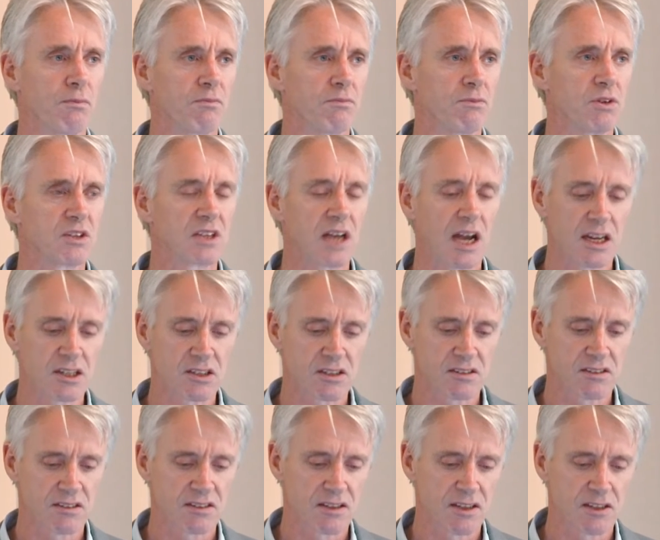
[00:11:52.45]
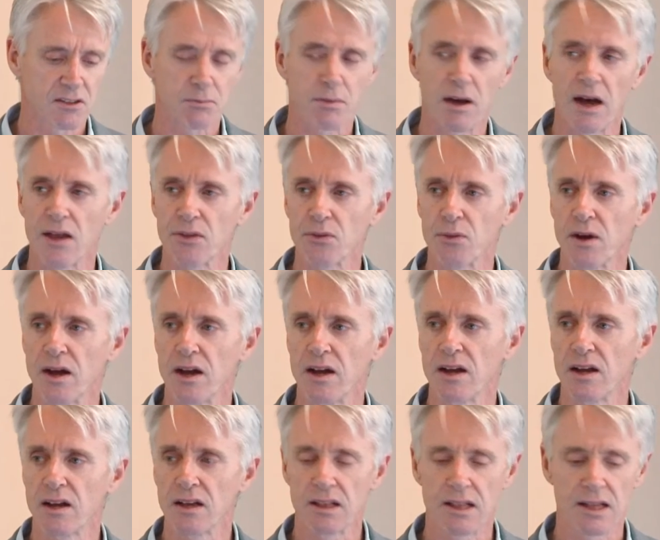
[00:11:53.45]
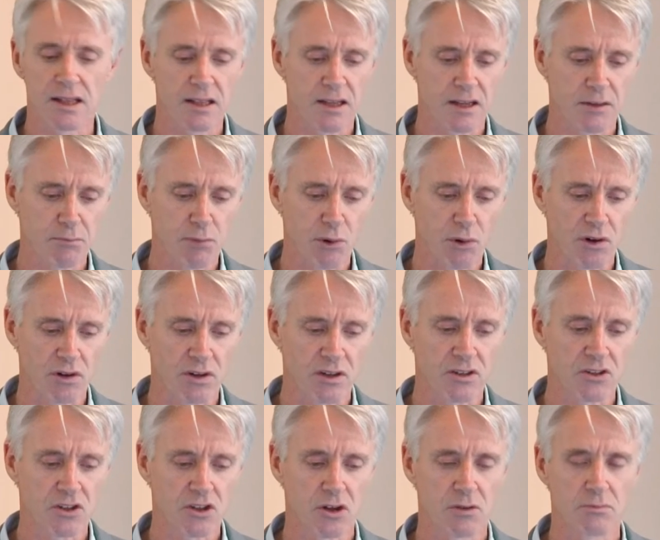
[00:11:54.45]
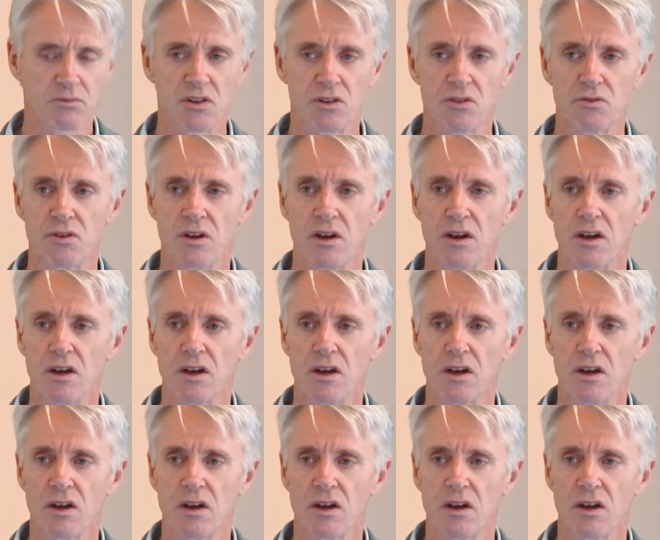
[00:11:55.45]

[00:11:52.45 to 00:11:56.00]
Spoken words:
mutations in this pathway are clearly important in terms of